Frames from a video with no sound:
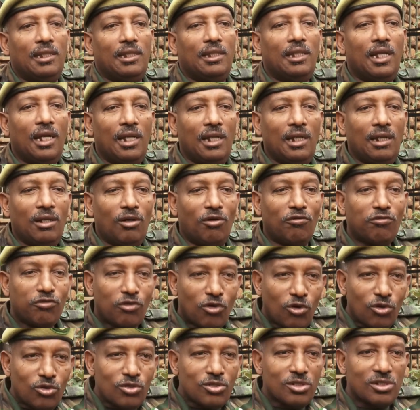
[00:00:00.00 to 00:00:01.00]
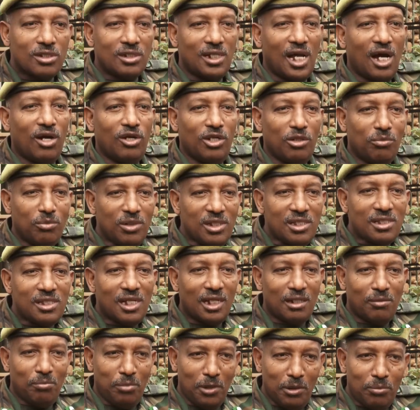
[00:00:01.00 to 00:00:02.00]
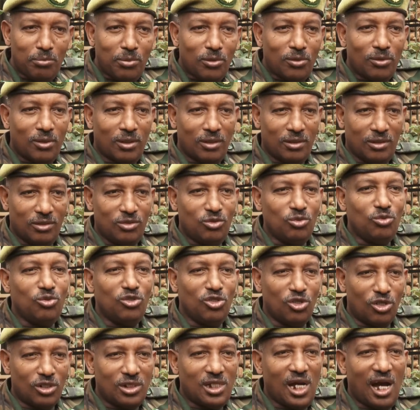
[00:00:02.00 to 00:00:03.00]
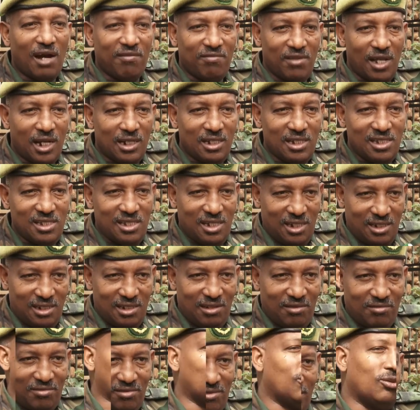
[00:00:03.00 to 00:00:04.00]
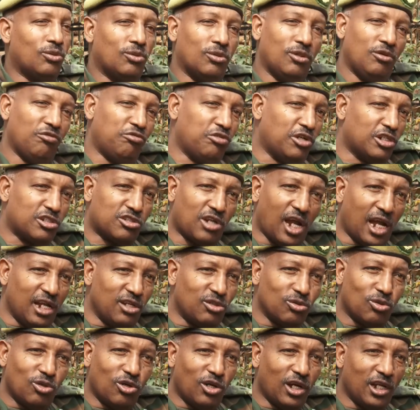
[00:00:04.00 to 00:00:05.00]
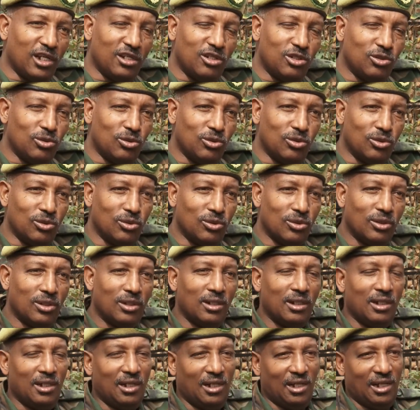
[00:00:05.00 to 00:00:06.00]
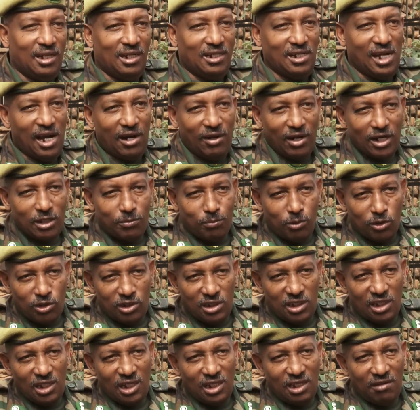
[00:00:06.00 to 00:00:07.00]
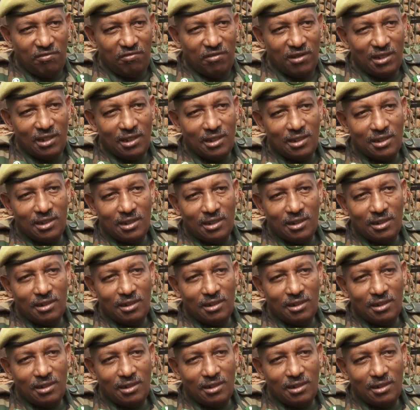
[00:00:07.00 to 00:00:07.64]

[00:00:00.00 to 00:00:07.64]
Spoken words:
then of course now it means that people do not have that incentive. So if you're trying to go and do direct poaching in the field,